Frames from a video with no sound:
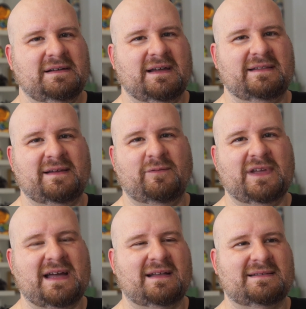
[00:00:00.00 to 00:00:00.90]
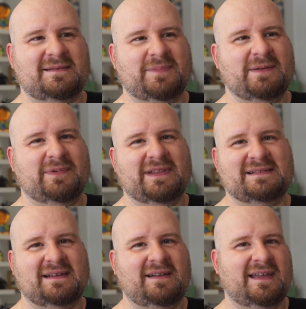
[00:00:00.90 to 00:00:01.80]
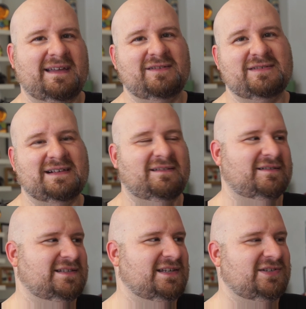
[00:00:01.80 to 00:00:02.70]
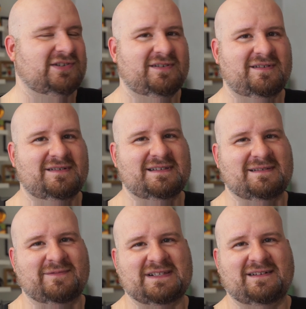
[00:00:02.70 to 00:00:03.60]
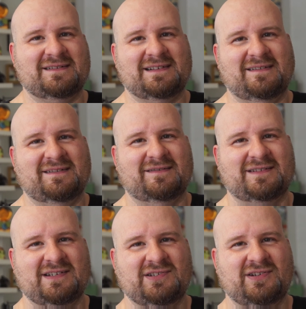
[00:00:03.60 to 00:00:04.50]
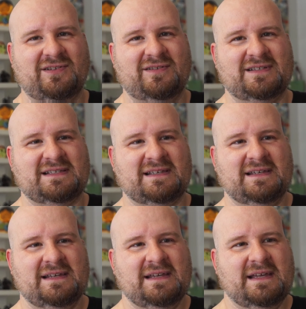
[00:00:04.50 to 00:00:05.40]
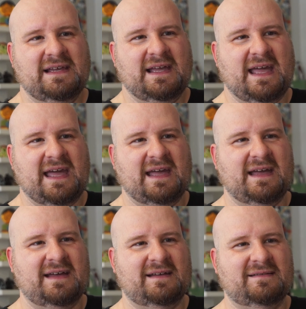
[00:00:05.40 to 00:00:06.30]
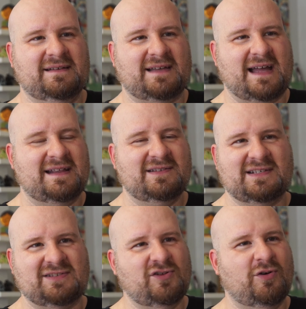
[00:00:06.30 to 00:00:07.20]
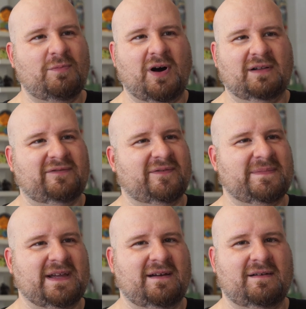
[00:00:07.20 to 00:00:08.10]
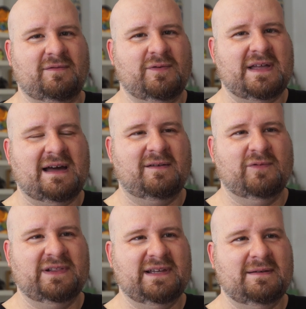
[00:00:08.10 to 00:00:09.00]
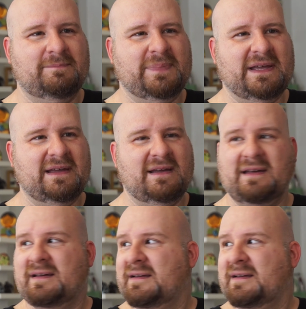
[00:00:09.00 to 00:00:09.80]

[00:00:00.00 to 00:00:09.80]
and then we got some people that said, hey, can you sell our t-shirts? And we started selling their t-shirts, and it kind of just snowballed from there. We got a really big